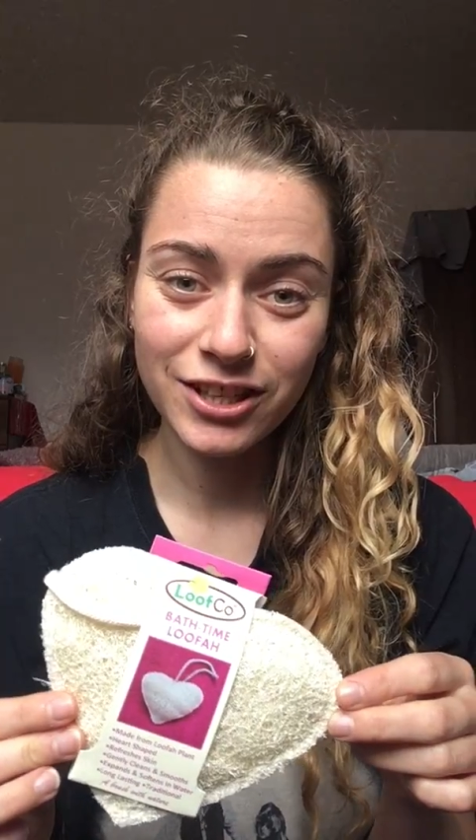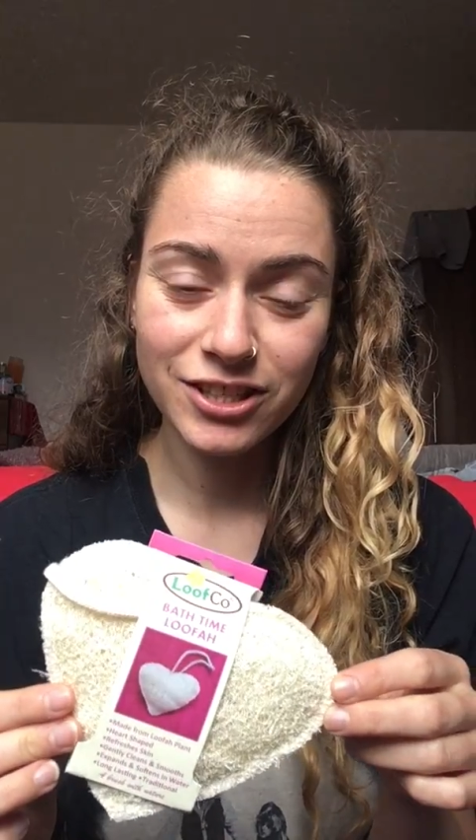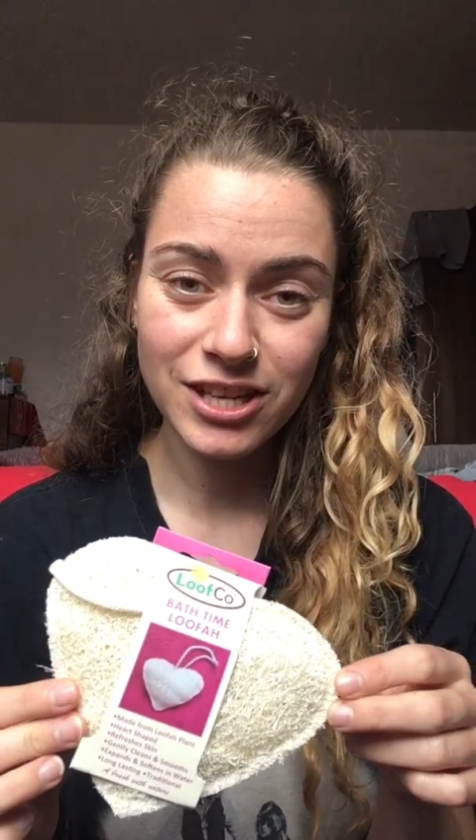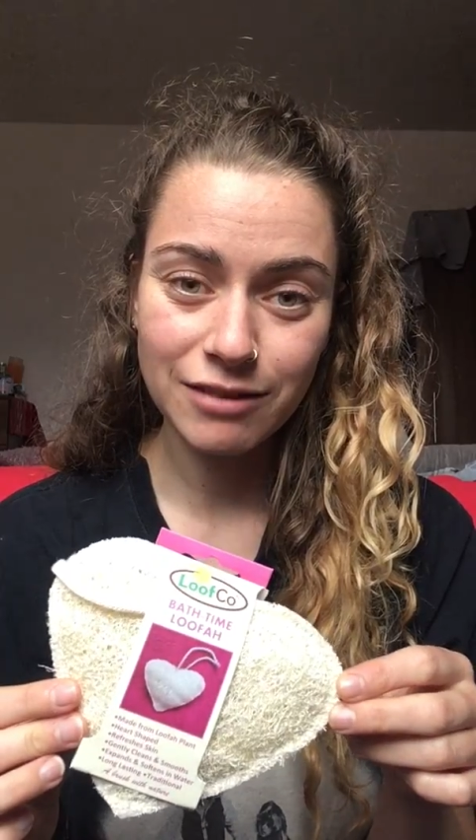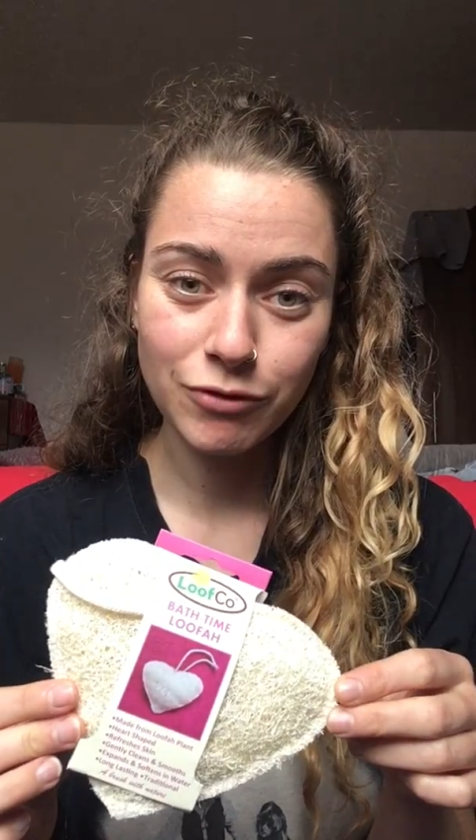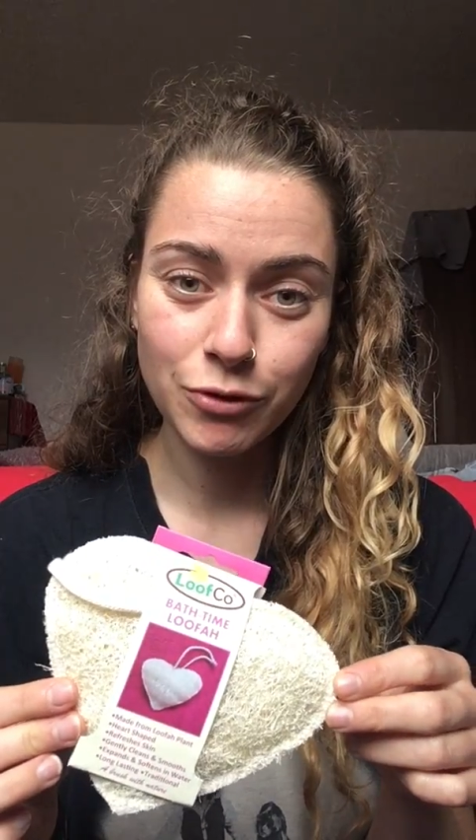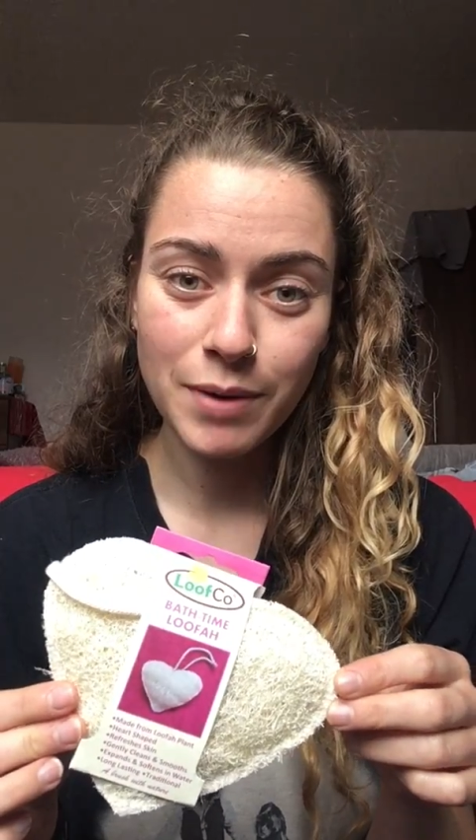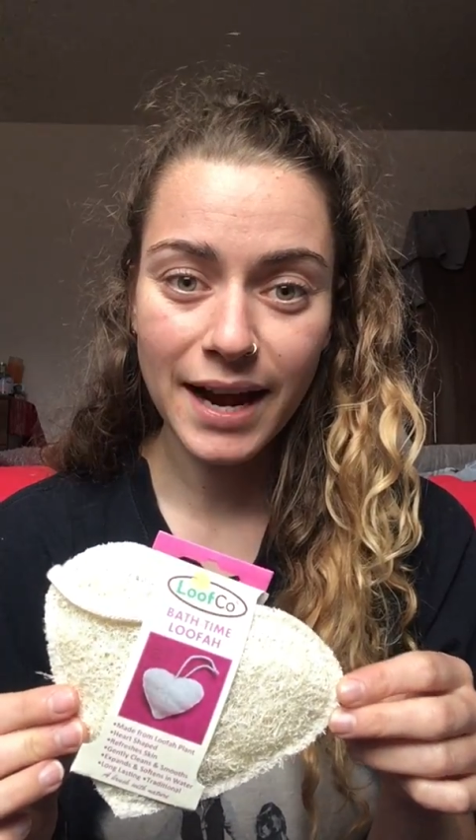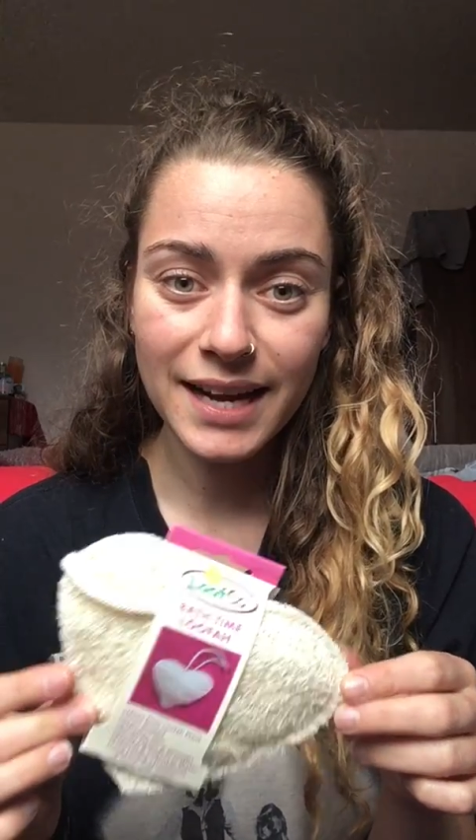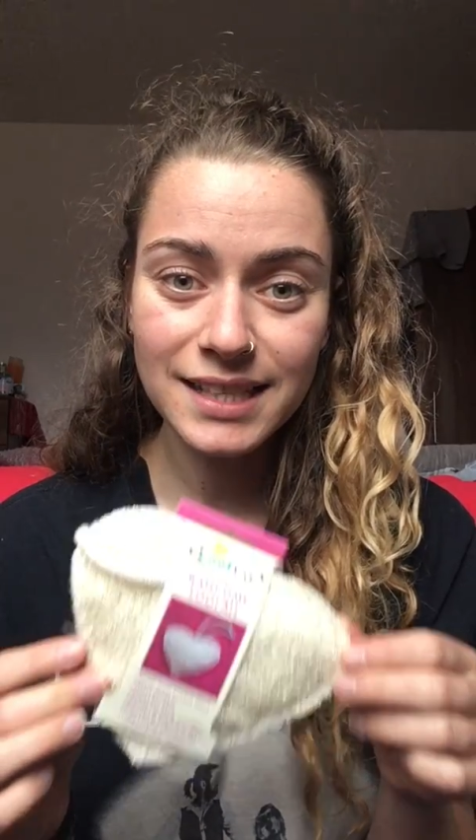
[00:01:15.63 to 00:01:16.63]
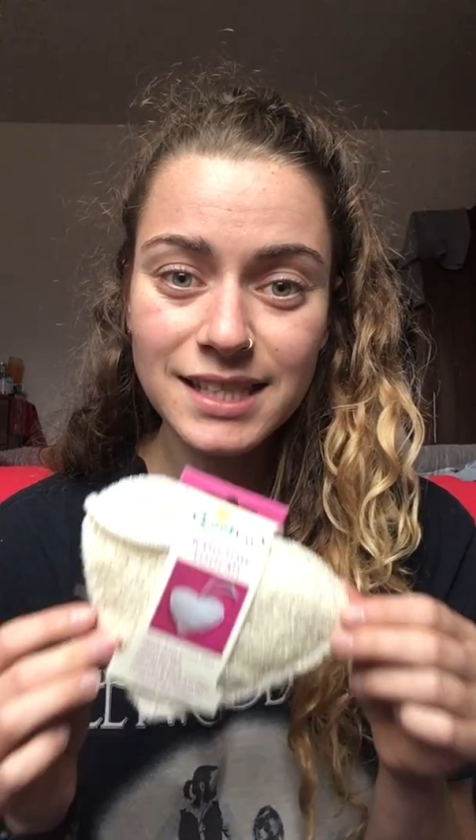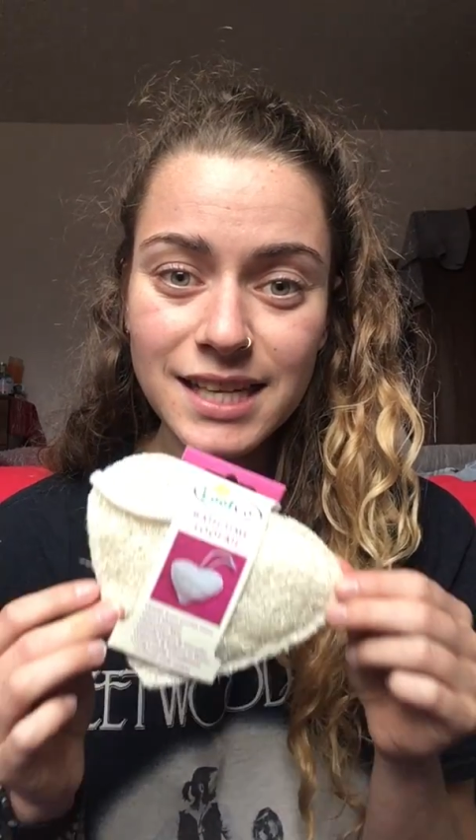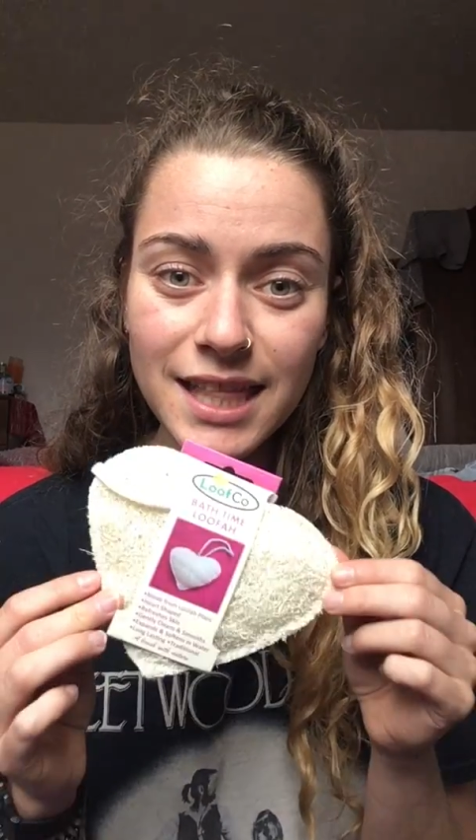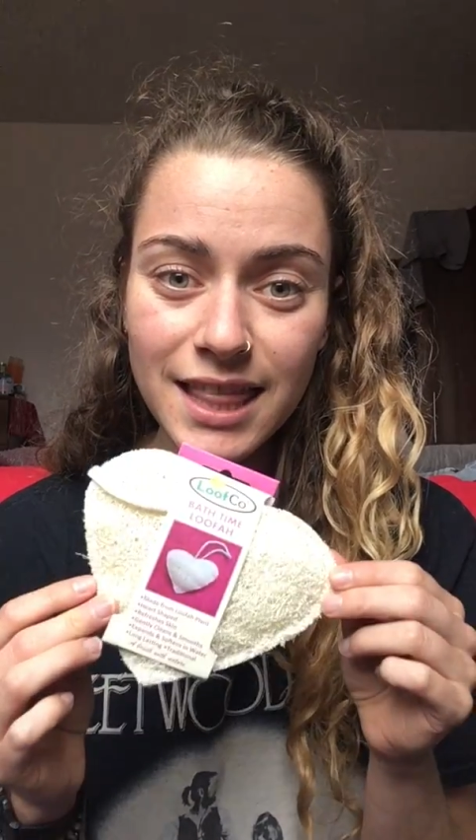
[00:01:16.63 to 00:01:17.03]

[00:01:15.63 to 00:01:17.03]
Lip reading: the general waste.